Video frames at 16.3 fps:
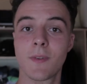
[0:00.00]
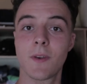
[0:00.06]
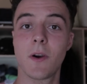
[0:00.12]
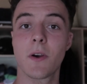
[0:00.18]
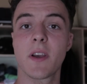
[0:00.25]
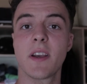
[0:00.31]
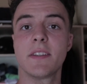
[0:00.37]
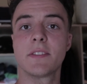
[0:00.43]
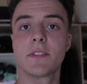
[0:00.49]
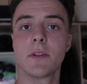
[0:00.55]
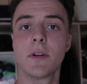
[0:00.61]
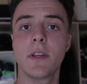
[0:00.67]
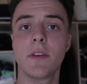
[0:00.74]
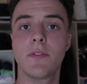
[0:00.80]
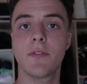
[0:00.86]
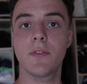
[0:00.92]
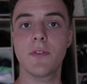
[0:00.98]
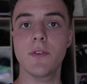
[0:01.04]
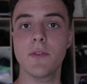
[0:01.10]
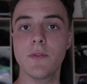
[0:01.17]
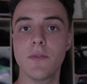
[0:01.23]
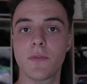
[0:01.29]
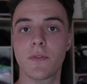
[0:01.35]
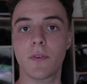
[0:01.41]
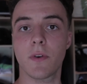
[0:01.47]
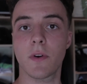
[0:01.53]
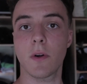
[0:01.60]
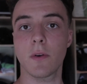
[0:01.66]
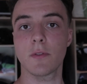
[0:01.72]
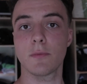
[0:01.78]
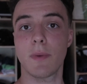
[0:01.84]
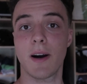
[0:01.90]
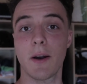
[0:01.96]
Okay, so if you
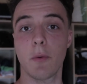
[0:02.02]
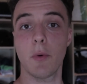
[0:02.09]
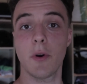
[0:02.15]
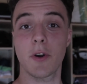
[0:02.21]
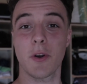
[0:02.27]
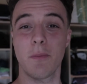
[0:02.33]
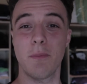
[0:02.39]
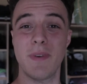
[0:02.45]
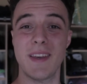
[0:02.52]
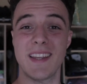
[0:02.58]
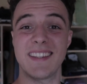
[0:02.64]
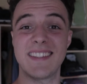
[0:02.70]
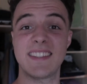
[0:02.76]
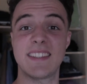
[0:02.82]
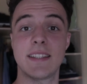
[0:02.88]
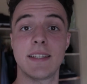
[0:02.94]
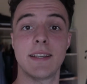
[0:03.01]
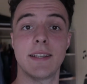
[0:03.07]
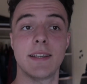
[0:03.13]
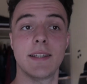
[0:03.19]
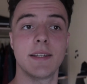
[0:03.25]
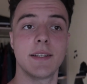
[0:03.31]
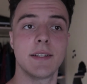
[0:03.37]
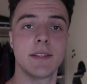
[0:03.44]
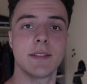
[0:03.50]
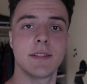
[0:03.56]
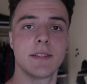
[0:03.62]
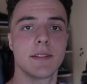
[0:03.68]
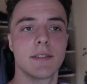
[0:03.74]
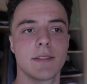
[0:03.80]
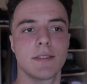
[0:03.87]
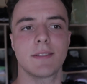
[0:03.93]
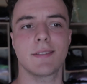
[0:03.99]
followed my work a bit
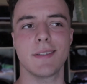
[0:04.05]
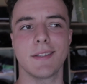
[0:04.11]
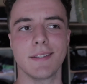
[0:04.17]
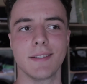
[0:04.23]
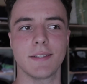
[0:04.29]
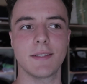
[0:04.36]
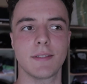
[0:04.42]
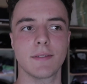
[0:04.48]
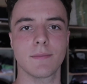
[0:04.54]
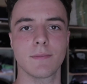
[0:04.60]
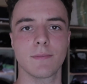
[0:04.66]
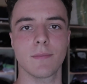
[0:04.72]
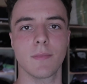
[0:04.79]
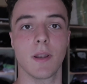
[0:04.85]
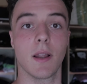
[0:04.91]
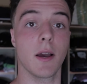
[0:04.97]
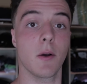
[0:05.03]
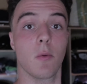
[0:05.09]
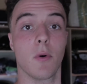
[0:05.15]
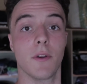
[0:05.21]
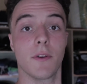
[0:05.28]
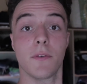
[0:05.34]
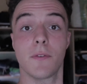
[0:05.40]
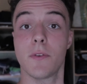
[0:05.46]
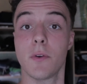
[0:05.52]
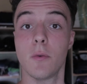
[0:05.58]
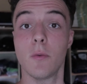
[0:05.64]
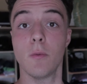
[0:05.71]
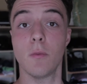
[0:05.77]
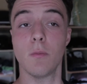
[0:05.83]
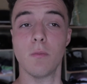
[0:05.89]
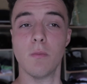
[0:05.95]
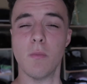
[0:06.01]
since a
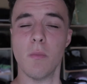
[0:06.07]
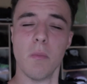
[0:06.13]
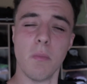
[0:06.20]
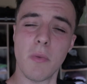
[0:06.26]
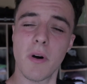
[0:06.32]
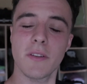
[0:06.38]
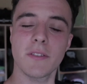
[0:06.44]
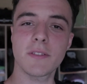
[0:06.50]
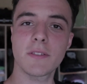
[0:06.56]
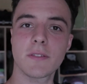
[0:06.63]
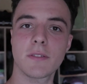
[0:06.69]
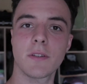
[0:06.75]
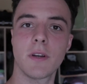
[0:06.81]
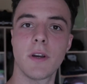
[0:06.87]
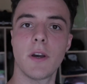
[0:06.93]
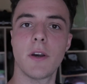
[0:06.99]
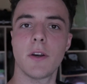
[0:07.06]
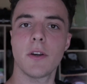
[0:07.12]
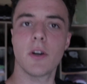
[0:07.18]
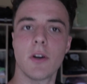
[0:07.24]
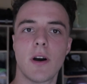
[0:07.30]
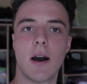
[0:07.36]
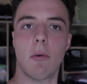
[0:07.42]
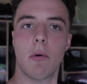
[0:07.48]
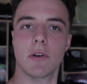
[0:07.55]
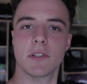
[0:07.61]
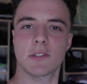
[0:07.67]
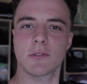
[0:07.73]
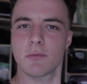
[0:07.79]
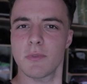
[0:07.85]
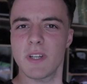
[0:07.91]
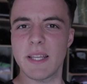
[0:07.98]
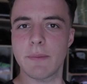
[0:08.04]
few months ago, I was
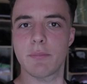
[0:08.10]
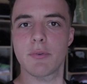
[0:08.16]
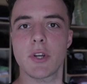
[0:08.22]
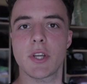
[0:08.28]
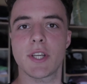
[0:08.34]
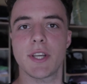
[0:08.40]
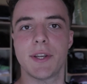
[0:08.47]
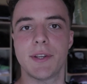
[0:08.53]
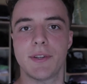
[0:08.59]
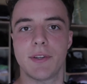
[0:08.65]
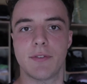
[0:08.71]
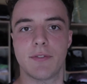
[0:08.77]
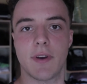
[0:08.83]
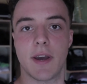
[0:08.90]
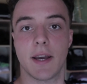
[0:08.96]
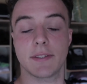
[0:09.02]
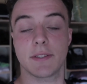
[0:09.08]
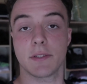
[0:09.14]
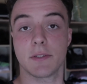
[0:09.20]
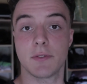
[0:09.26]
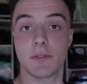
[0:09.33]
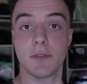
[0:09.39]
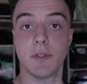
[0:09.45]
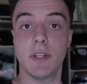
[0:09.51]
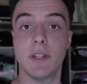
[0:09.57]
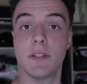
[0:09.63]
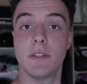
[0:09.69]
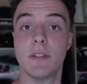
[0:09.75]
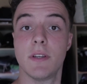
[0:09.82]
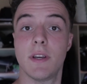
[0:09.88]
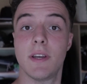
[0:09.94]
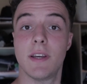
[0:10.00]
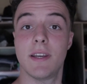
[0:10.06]
really pushing the fact that you
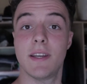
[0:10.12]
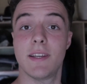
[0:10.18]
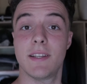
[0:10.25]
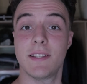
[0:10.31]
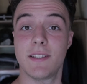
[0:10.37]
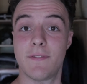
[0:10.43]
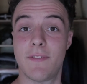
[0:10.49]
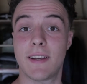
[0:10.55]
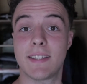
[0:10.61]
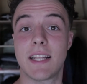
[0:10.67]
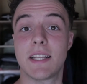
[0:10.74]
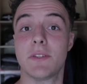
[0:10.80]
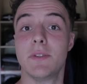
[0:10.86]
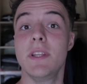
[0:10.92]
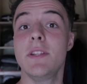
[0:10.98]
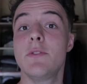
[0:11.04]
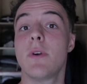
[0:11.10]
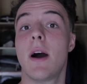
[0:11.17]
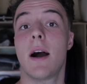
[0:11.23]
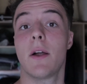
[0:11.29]
need to